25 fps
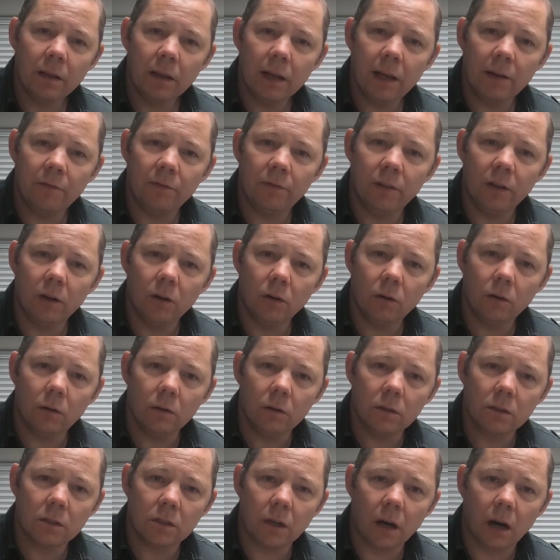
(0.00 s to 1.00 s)
if your
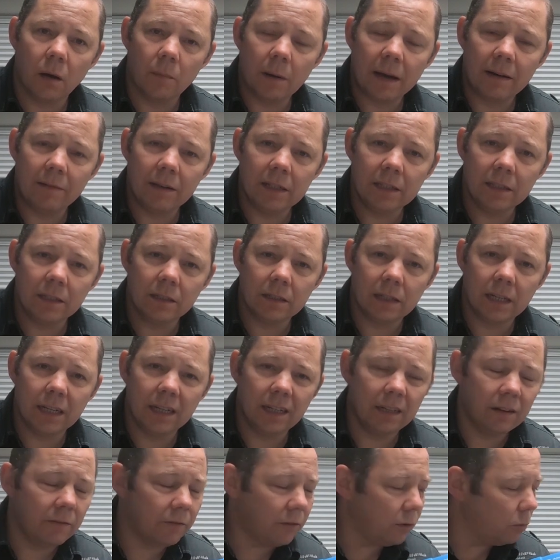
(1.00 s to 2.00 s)
starter battery is
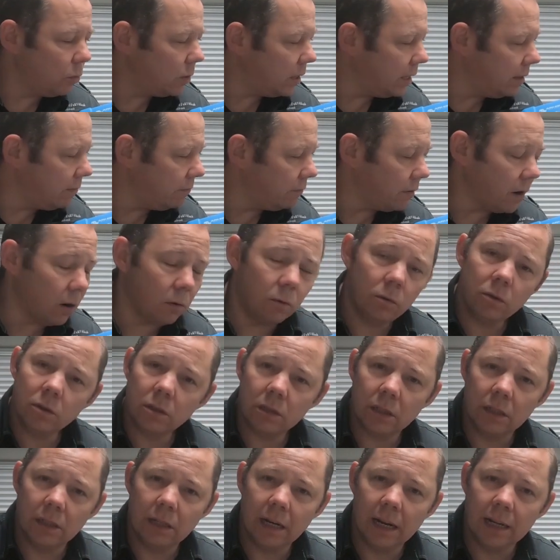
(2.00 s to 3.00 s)
seeing the 14
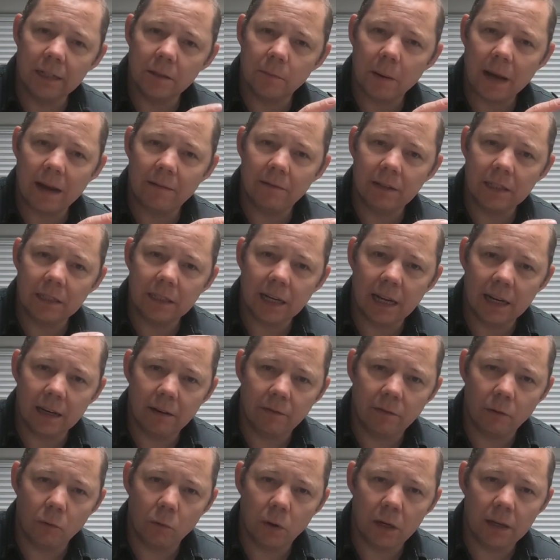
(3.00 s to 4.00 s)
volts and your leisure battery is getting the
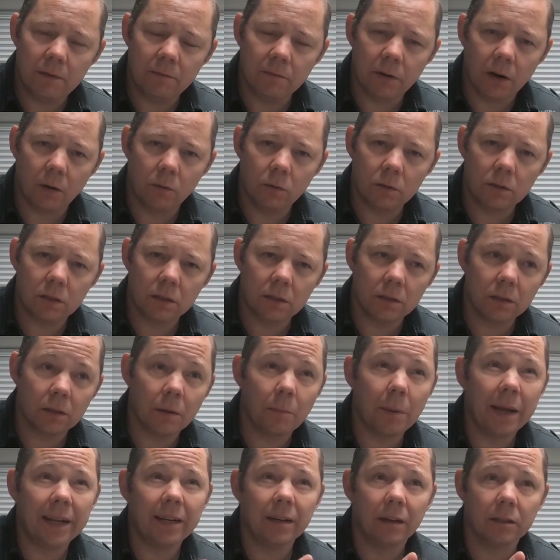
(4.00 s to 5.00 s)
14 volts,
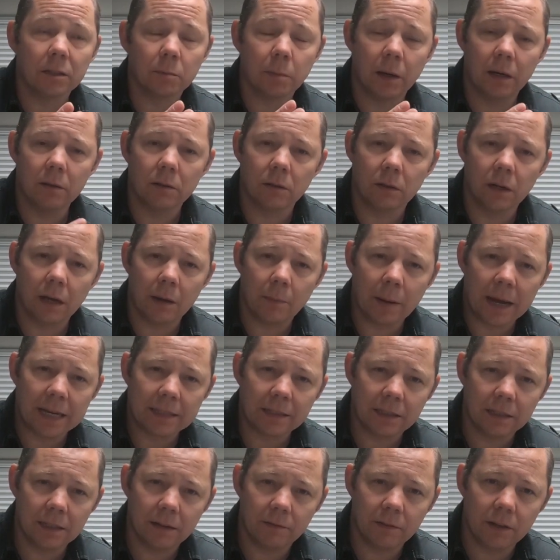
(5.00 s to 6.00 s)
depending I suppose on the
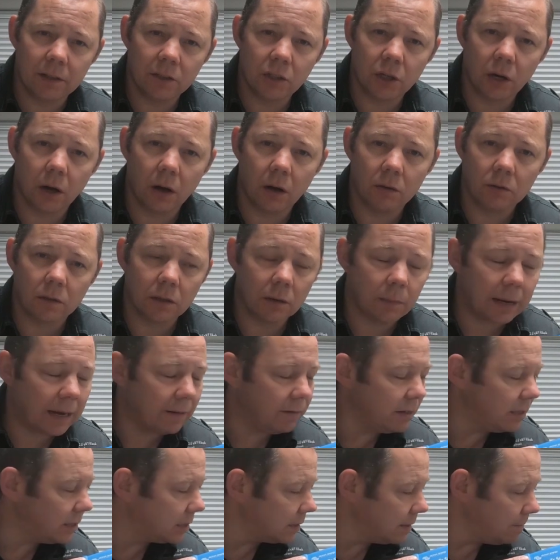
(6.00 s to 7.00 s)
capacity of the charge on the
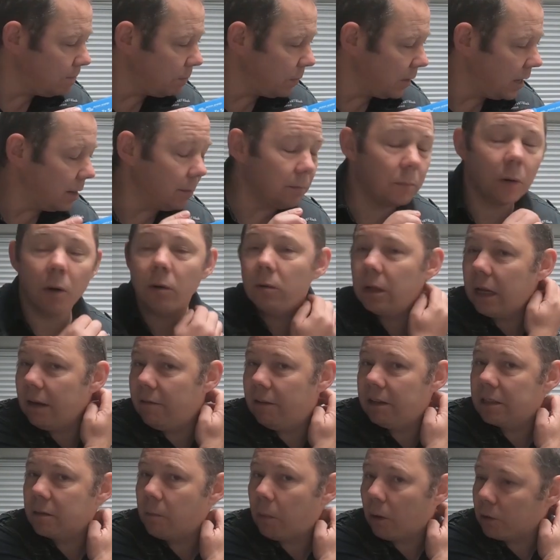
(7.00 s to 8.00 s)
batteries, there
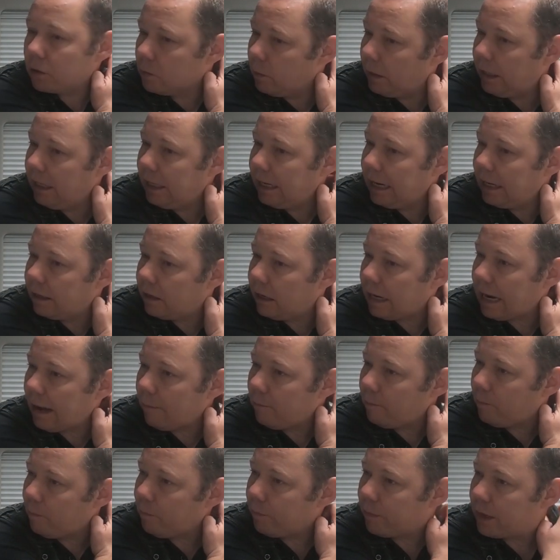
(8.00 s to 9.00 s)
is a possibility that could
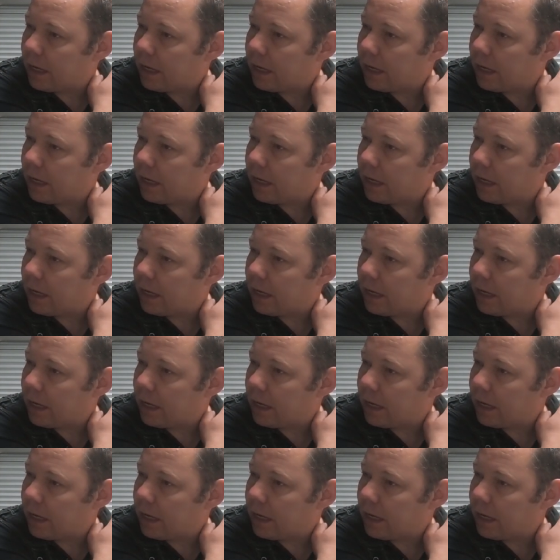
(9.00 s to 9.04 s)
happen.